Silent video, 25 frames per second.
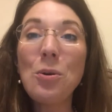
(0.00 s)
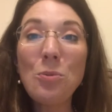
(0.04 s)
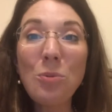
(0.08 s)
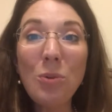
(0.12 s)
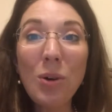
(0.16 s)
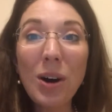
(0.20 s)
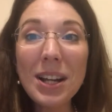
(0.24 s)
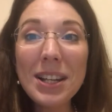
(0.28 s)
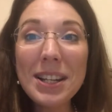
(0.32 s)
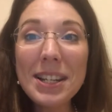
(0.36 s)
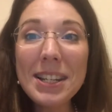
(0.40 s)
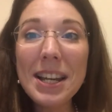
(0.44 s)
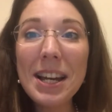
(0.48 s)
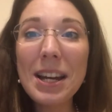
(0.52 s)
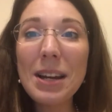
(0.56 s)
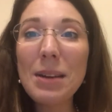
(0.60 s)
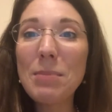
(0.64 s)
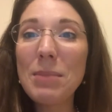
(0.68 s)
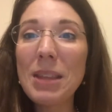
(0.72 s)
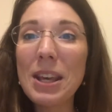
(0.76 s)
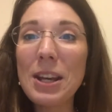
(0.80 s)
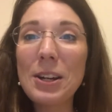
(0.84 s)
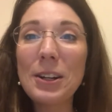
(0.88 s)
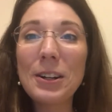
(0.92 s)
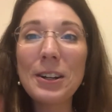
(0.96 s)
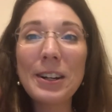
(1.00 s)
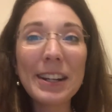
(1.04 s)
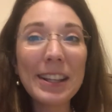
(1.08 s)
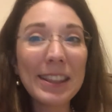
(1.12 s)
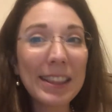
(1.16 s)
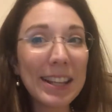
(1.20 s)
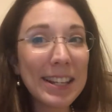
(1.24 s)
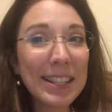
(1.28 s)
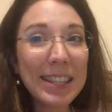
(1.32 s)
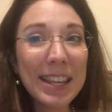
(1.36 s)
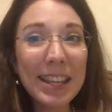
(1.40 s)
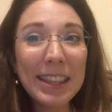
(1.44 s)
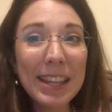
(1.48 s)
One time they heard it,
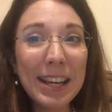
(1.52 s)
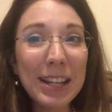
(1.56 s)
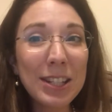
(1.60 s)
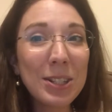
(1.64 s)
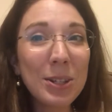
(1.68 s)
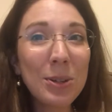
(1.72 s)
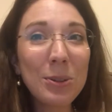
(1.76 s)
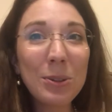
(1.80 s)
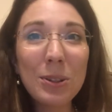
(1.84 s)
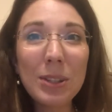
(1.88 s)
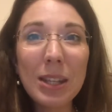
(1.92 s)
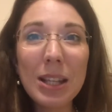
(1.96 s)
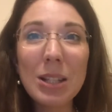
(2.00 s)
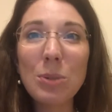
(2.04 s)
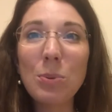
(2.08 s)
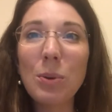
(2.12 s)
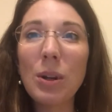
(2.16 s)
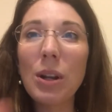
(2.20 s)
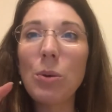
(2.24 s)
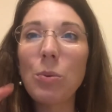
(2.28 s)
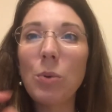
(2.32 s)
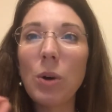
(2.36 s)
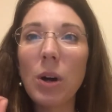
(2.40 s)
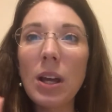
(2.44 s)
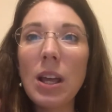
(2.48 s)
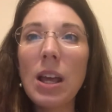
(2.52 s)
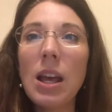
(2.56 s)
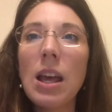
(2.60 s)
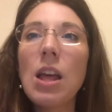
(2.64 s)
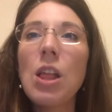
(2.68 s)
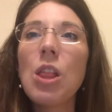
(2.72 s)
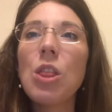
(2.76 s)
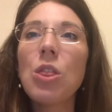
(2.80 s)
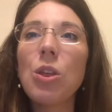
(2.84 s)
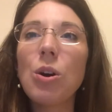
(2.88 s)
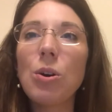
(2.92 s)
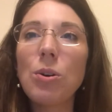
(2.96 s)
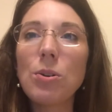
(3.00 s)
they said, that's cool, that's what I want.
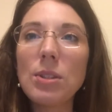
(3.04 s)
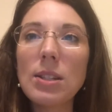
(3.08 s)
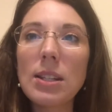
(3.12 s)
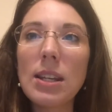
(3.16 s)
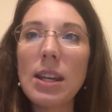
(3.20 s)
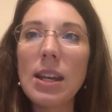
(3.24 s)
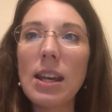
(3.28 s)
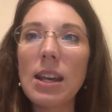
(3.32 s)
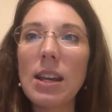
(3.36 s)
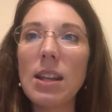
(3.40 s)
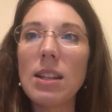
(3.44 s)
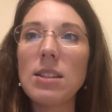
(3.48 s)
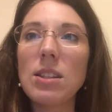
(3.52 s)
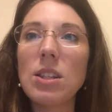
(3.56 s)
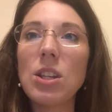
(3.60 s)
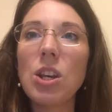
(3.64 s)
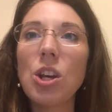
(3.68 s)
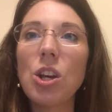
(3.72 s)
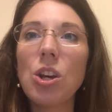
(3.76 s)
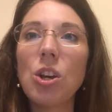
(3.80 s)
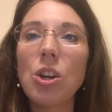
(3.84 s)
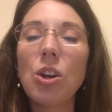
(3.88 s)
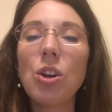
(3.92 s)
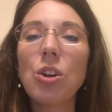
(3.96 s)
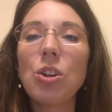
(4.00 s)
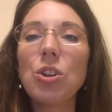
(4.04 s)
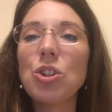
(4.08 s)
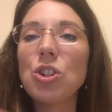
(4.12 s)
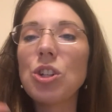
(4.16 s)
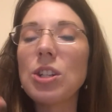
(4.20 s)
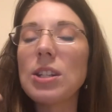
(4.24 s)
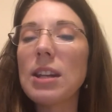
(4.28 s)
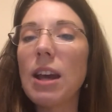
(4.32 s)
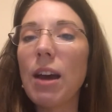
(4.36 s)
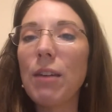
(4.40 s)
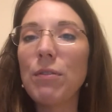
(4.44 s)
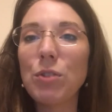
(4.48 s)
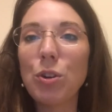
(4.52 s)
Those kids
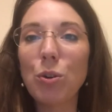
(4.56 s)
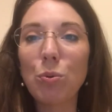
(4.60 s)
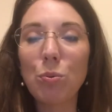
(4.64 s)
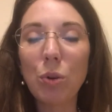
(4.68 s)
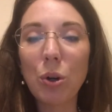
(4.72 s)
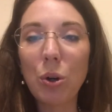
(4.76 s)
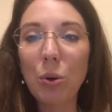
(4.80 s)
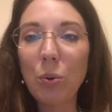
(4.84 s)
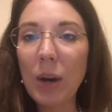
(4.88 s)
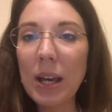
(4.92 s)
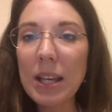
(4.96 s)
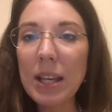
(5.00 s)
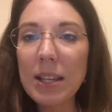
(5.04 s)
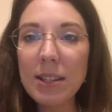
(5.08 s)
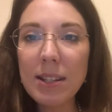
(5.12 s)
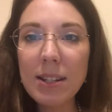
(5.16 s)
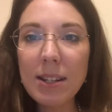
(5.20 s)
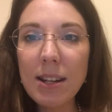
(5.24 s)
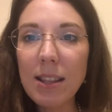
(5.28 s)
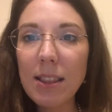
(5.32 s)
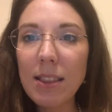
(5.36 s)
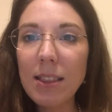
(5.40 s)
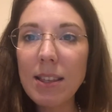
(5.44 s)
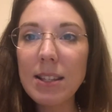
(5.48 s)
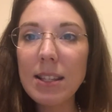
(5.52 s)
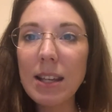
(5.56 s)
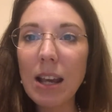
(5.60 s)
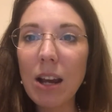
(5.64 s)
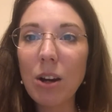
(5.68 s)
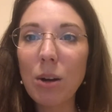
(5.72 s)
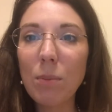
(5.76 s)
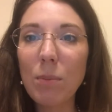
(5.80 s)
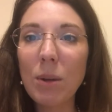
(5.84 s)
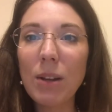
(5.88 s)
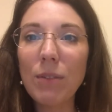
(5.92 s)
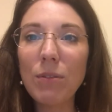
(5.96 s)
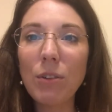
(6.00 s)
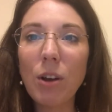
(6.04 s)
just have to request the
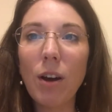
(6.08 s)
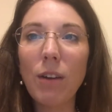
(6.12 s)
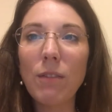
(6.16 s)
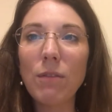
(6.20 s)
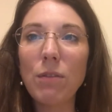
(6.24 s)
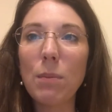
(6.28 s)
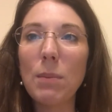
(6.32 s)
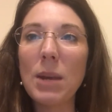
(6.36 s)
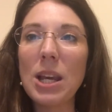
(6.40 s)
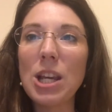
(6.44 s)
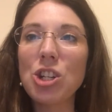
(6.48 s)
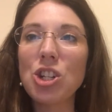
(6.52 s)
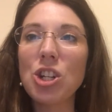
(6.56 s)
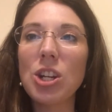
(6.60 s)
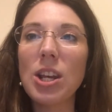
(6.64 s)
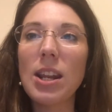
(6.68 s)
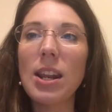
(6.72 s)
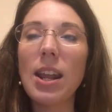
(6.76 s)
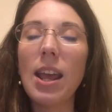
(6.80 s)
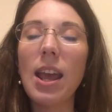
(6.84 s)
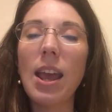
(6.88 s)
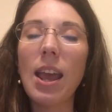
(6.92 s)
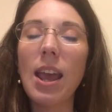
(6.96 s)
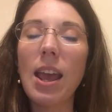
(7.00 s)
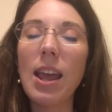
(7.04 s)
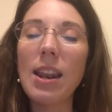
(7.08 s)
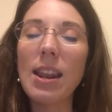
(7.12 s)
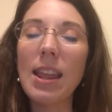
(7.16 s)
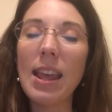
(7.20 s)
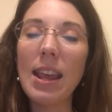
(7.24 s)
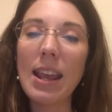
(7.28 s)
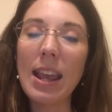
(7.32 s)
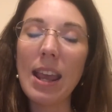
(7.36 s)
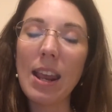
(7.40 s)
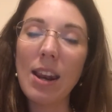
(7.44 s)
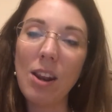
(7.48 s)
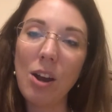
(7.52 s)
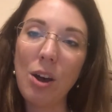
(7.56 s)
sacrament of confirmation and they
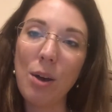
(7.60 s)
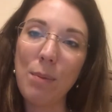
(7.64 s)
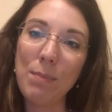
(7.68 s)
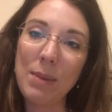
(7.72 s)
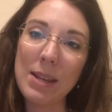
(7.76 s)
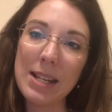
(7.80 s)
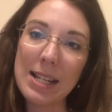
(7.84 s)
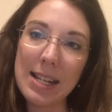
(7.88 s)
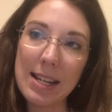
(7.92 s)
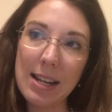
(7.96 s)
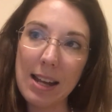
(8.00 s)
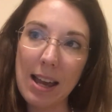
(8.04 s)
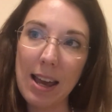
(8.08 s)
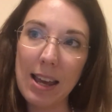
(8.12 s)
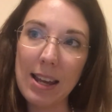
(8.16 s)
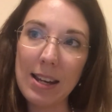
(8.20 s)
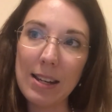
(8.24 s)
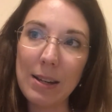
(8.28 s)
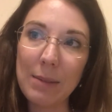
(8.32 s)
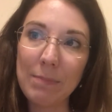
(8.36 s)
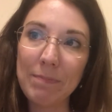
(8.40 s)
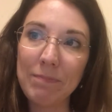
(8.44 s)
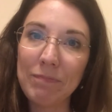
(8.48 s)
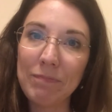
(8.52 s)
cannot be denied.